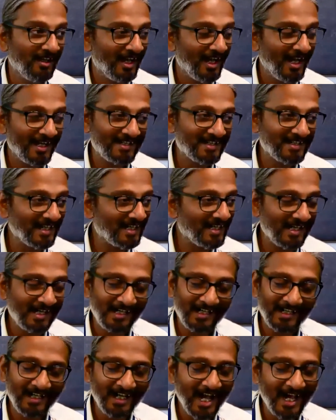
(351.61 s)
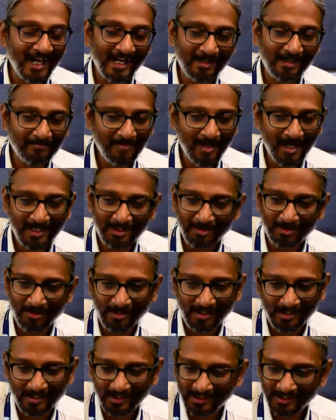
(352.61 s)
And secondly, I admire your
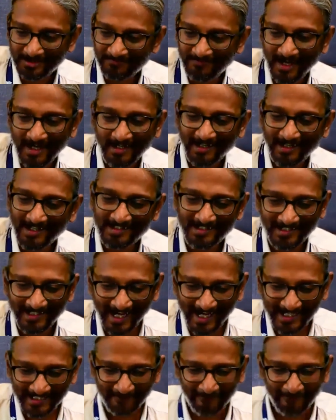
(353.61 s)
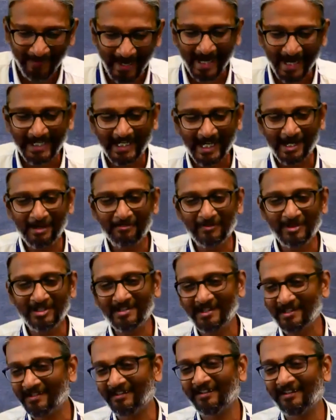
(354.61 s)
courage. Fantastic. And the frank
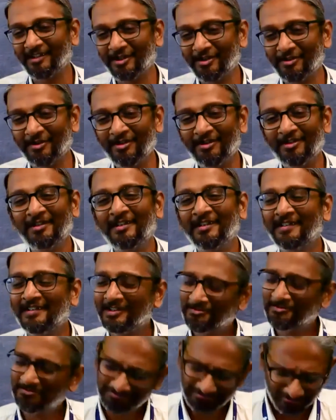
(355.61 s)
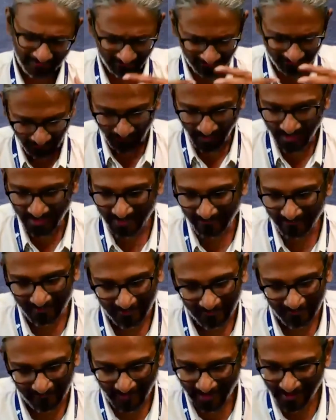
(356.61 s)
admission, you know,
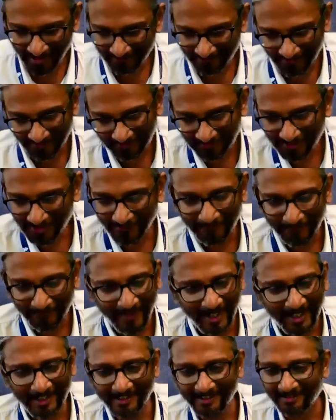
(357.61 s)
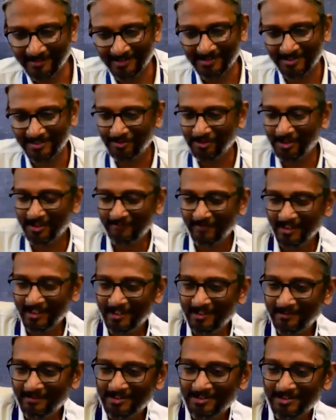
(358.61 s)
wonderful, wonderful. You are very interesting. You are a very
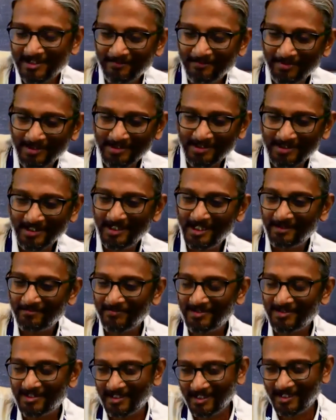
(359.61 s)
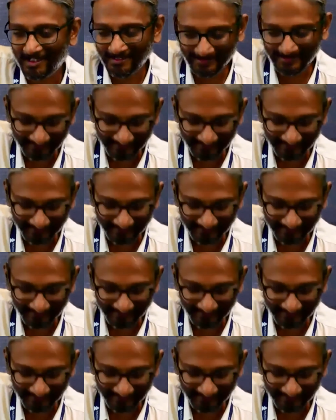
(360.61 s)
interesting person. Let me say that.